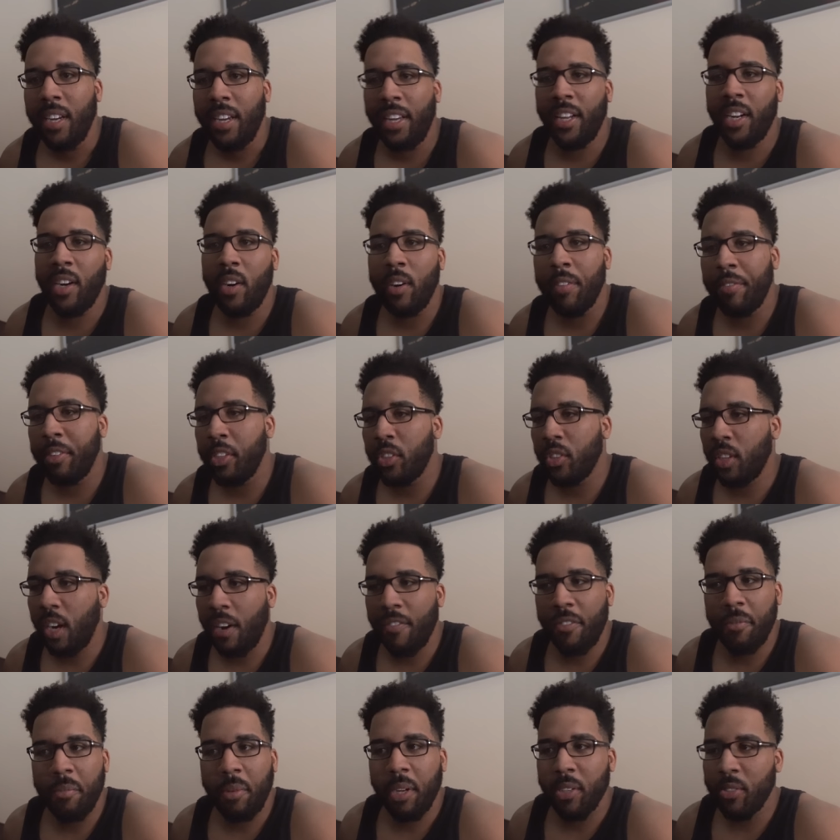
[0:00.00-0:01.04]
you know, if you
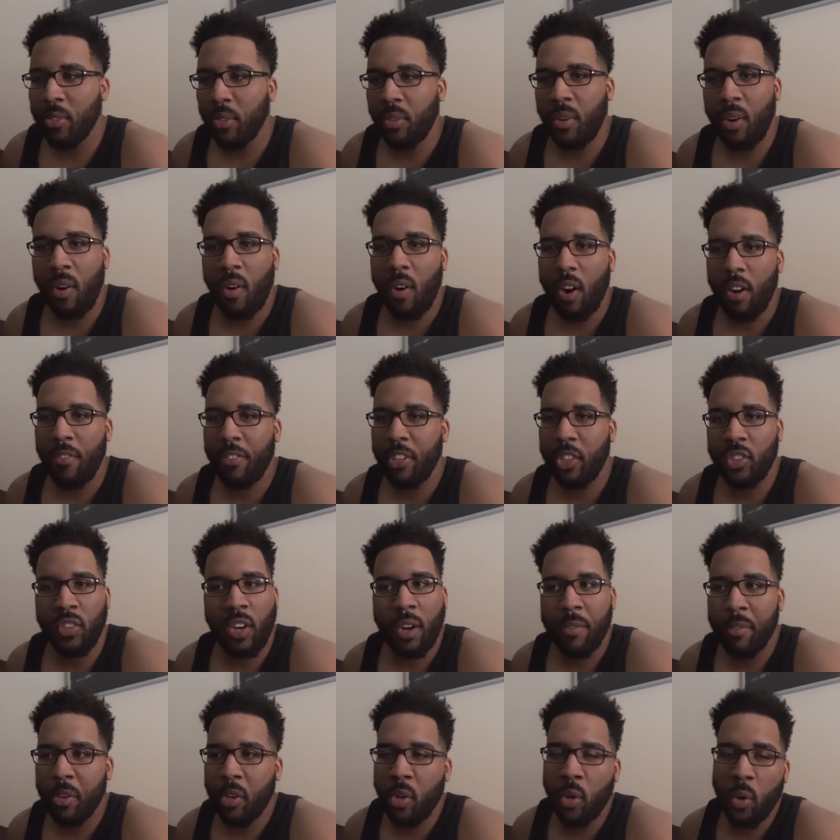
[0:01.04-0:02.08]
drive a muscle car, if you
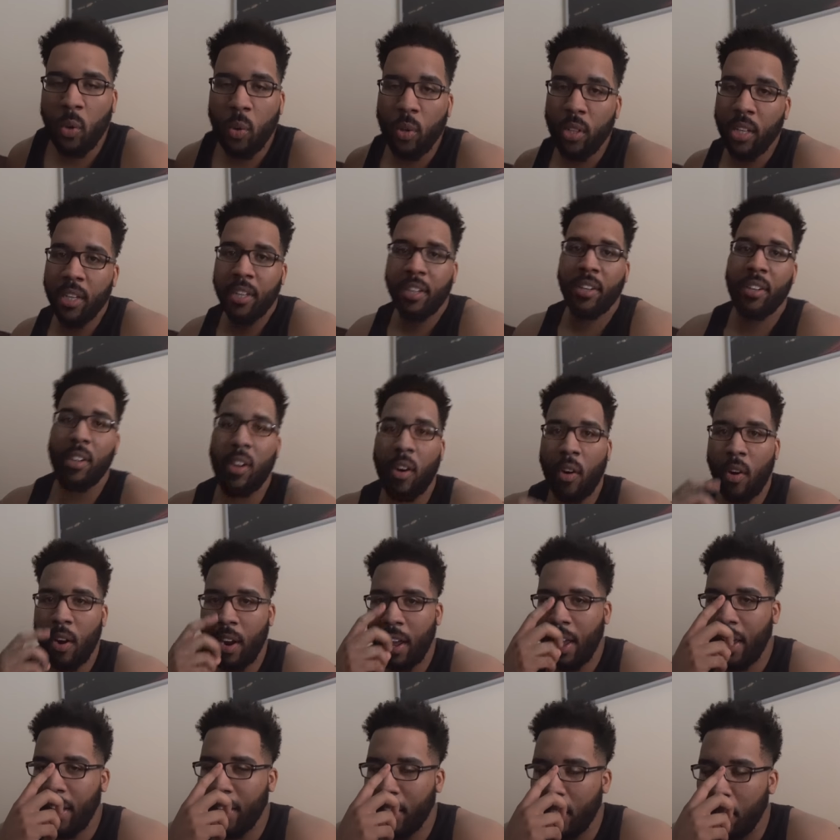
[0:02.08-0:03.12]
drive a cool looking car,
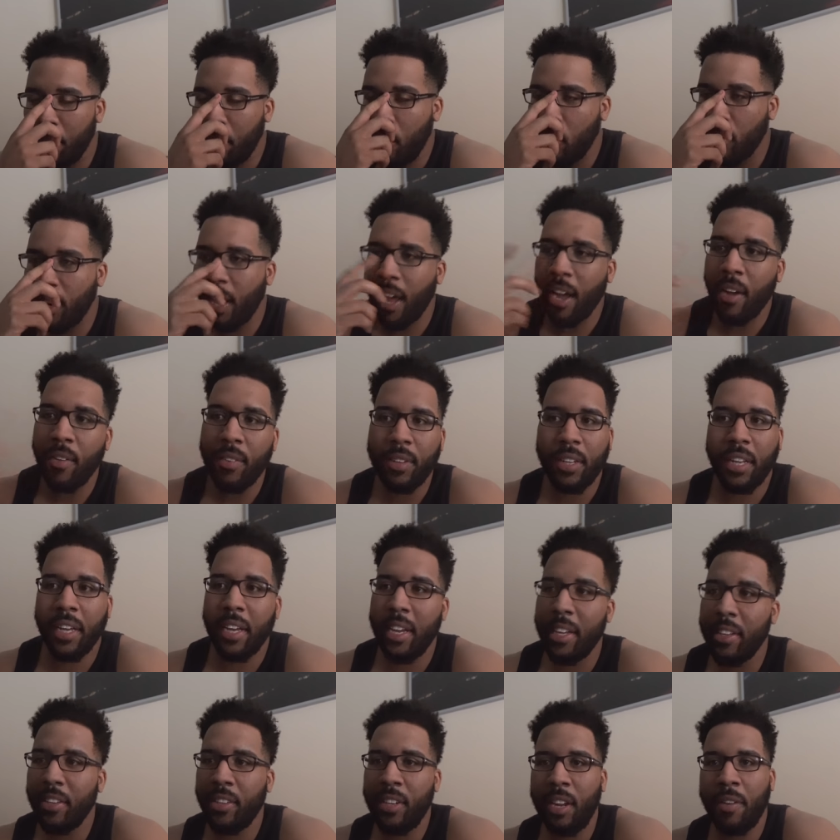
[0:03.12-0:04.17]
hey, come on out
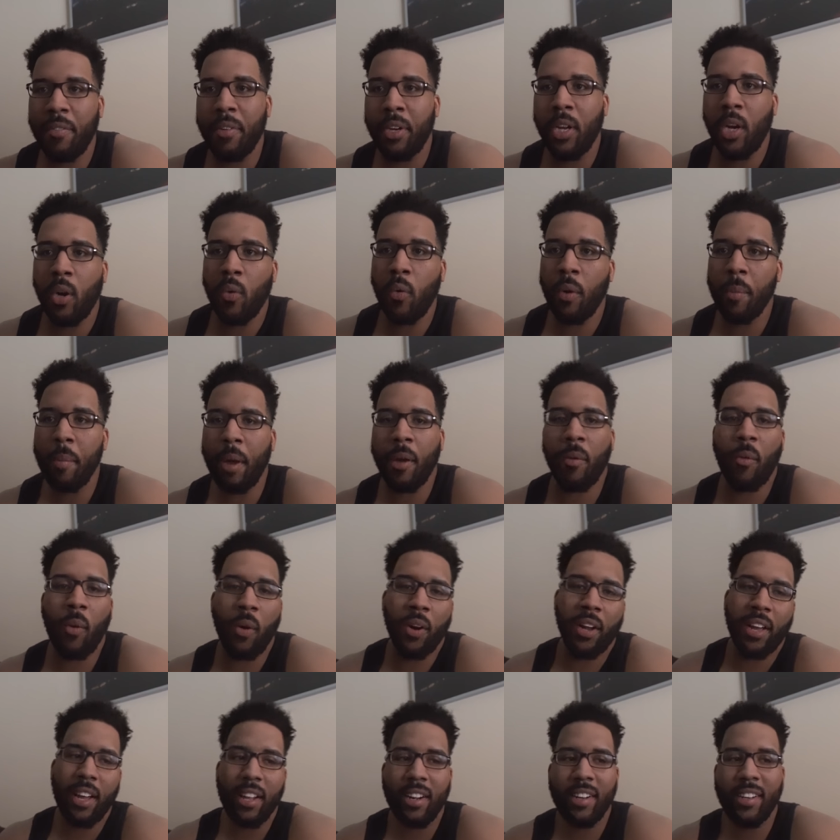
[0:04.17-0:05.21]
and you never know. We may
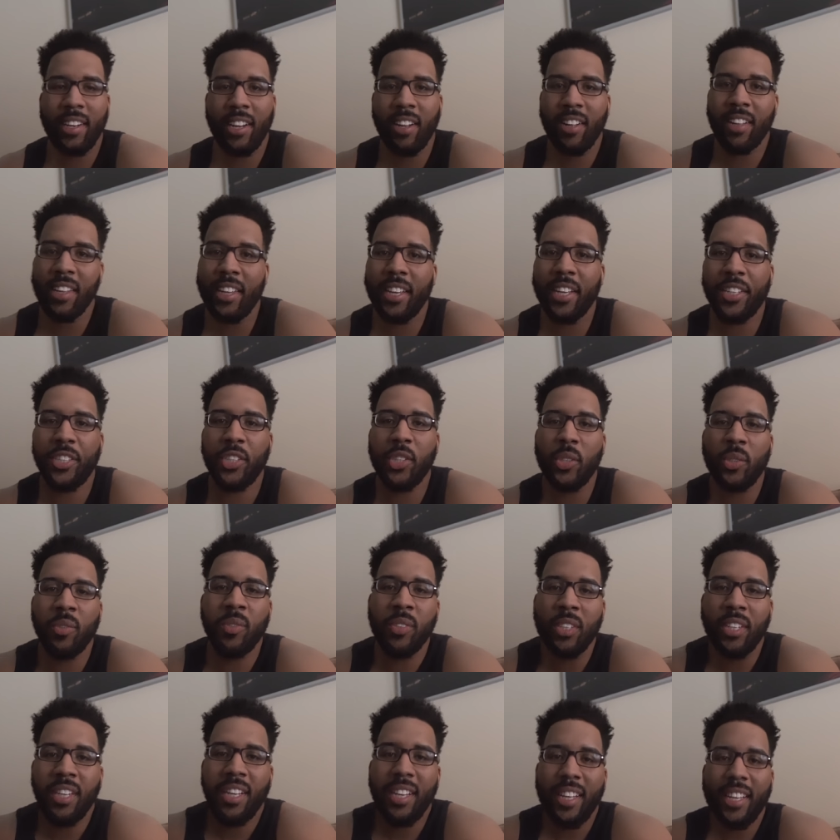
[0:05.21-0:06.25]
work out a deal and get
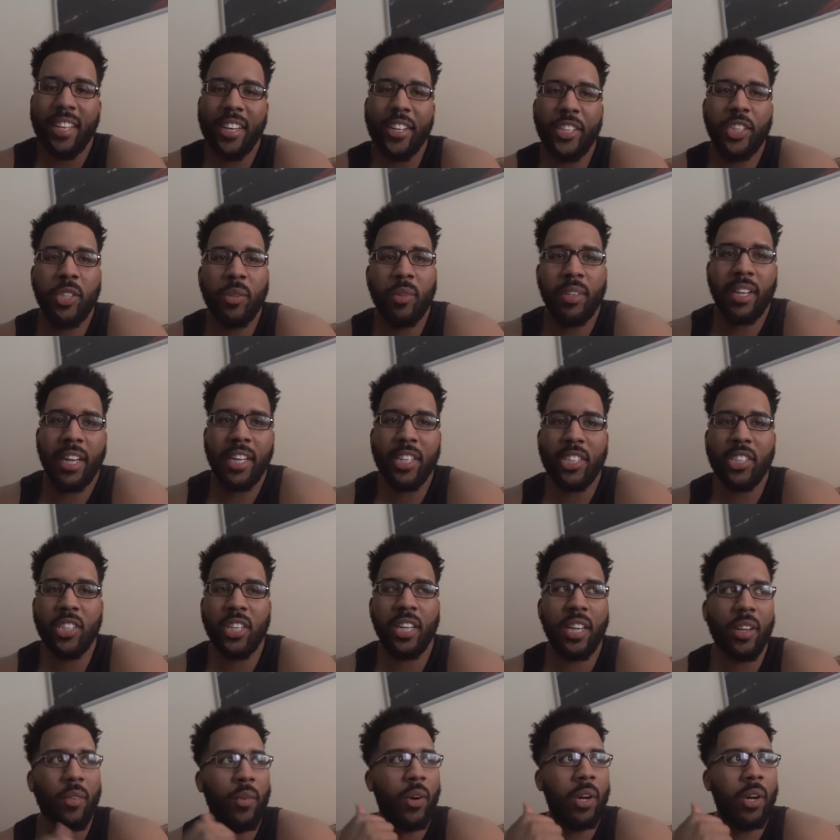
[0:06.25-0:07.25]
you get you an HT.